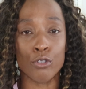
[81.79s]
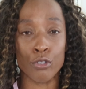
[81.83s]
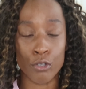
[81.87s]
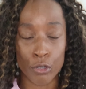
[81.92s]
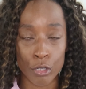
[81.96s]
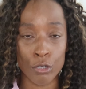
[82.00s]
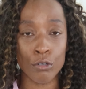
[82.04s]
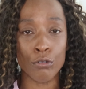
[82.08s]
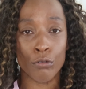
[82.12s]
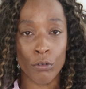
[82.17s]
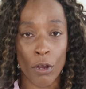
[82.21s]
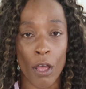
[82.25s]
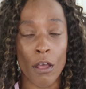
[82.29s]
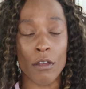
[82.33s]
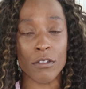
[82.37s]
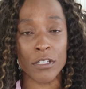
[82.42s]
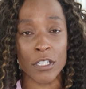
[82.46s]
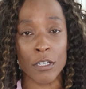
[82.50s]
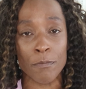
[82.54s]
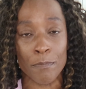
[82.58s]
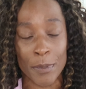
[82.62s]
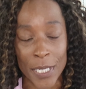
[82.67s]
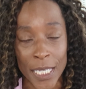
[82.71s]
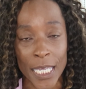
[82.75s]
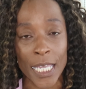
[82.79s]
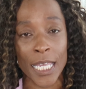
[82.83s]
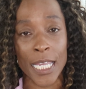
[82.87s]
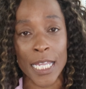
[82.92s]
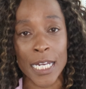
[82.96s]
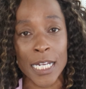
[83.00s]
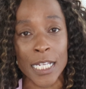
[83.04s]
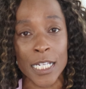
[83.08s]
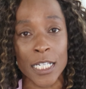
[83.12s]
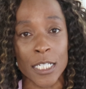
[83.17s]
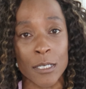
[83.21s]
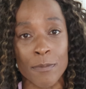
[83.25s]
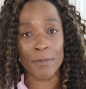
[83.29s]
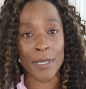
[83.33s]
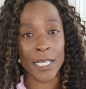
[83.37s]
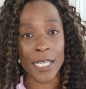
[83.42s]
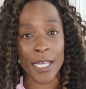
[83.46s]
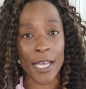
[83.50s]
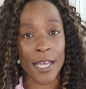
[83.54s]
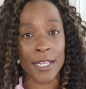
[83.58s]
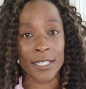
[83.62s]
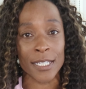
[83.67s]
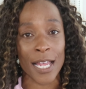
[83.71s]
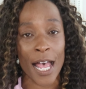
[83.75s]
two lots of bikinis
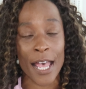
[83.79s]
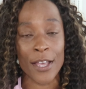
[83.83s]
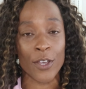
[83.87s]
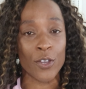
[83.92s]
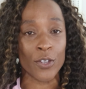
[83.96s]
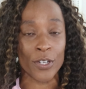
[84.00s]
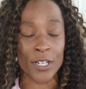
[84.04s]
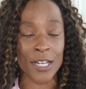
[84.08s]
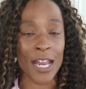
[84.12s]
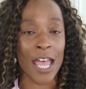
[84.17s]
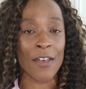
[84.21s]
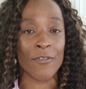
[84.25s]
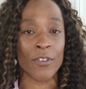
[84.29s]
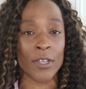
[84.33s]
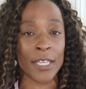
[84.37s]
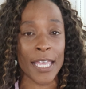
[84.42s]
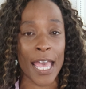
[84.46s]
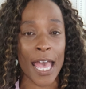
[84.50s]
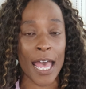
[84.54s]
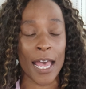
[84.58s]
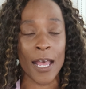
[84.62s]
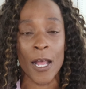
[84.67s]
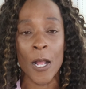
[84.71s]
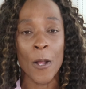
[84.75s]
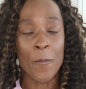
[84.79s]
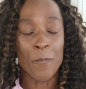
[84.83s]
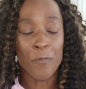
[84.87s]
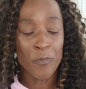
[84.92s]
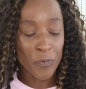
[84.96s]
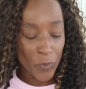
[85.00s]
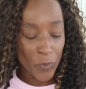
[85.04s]
because I could never get